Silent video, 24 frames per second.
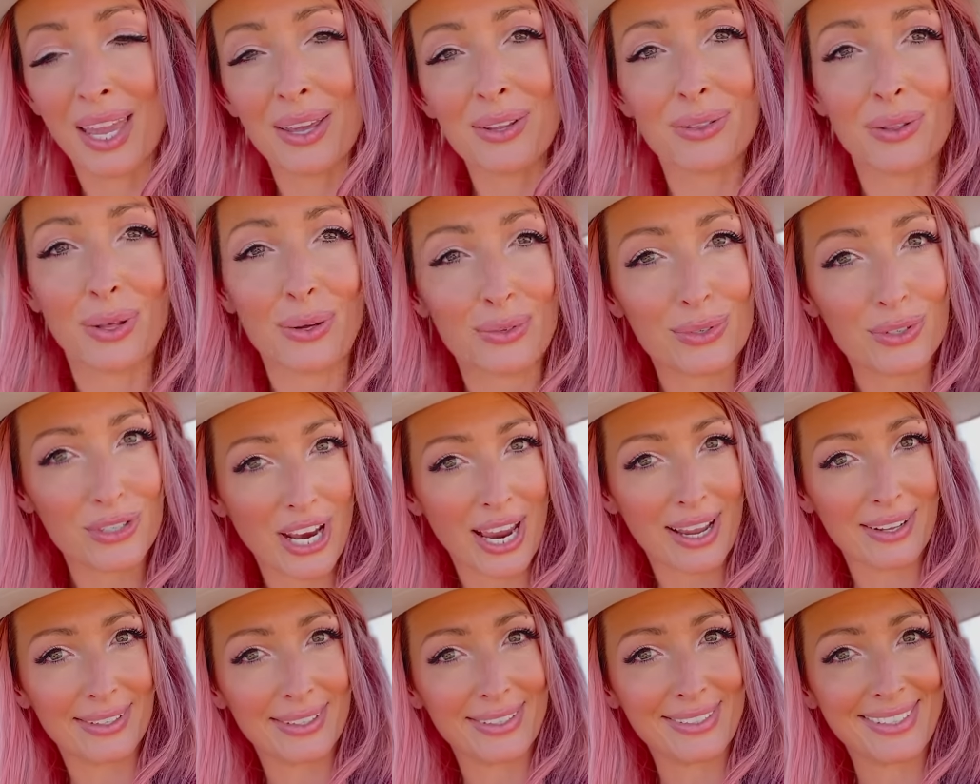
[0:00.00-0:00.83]
Those
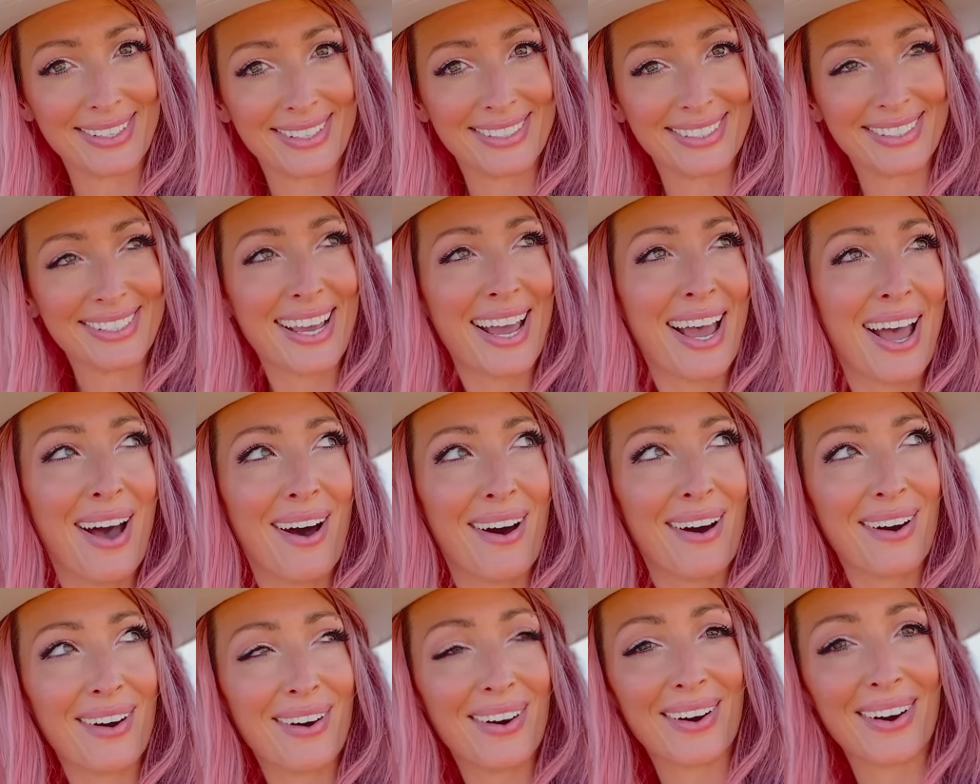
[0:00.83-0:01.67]
challenges
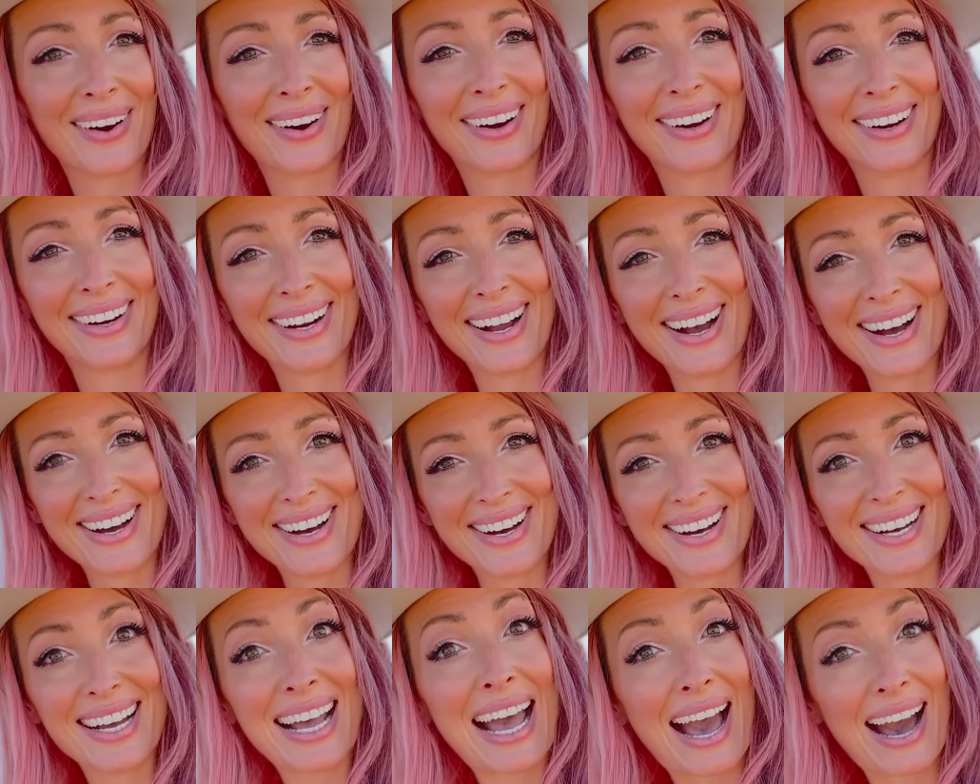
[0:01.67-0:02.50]
are
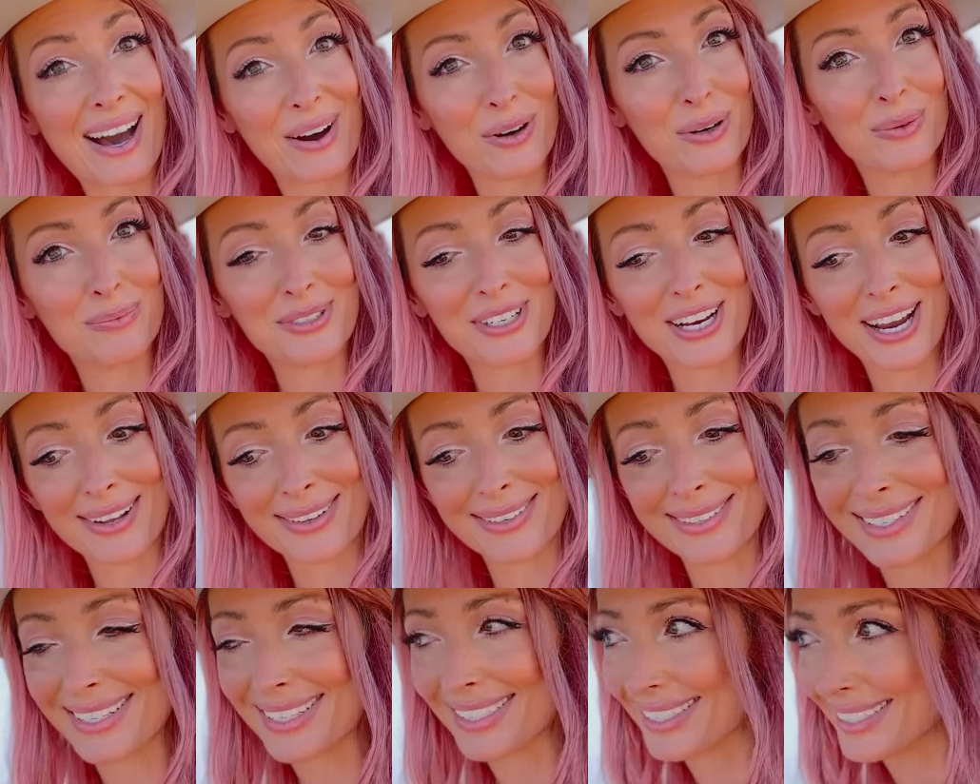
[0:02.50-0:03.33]
uh, at-home
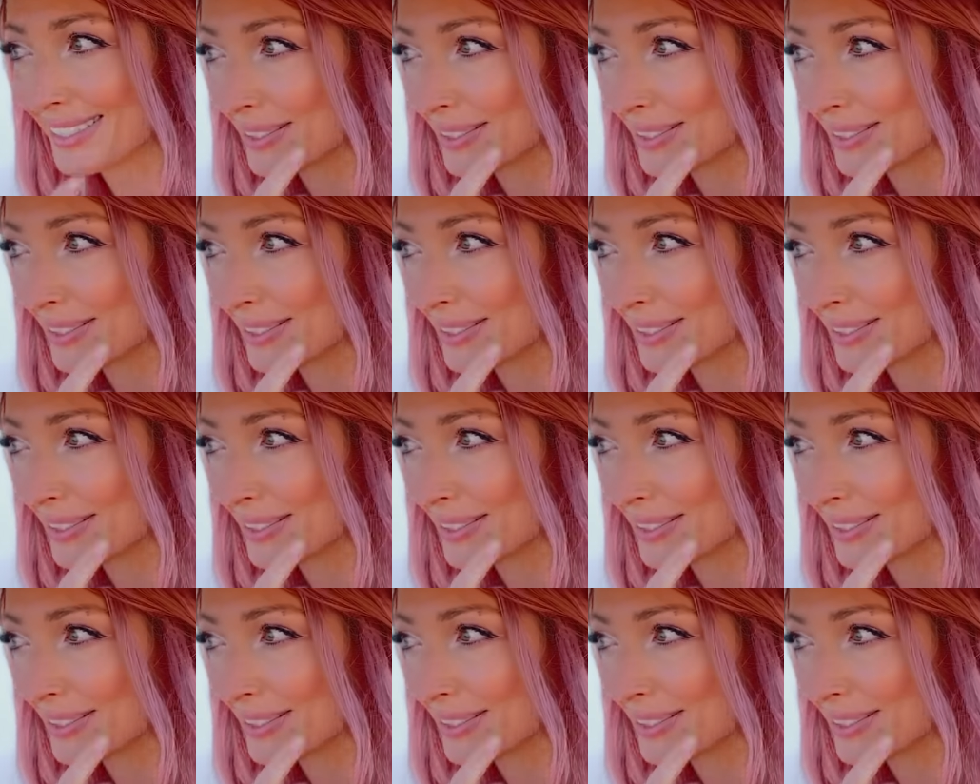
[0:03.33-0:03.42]
challenges.